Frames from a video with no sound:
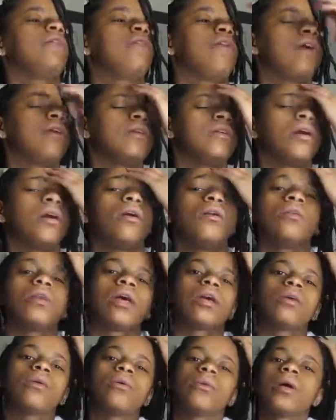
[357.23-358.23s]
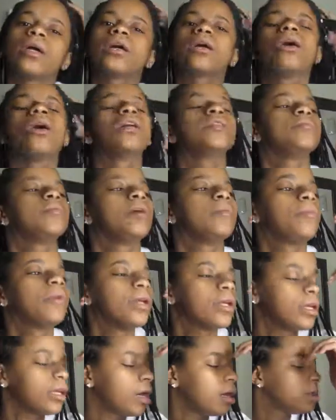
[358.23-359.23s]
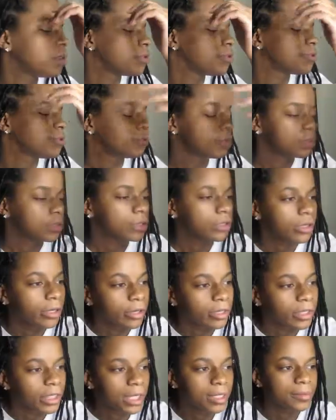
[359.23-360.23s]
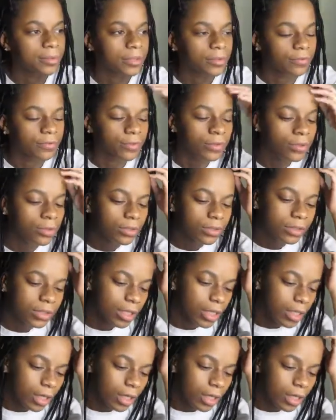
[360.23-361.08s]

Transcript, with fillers: found out like what caused my breakouts, which was certain types of foods,